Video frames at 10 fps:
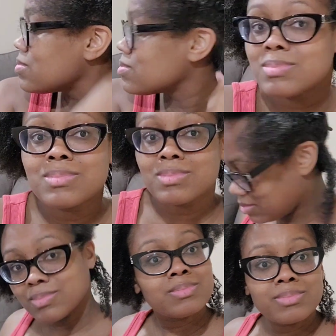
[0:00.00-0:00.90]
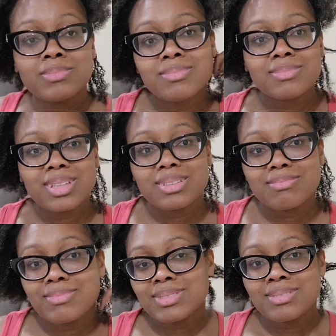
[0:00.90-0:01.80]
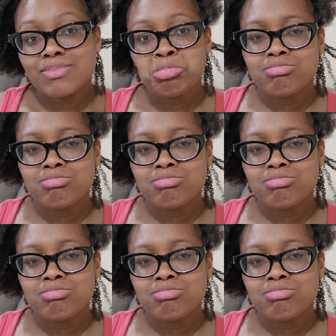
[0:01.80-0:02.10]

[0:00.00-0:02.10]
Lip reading: I mean, I did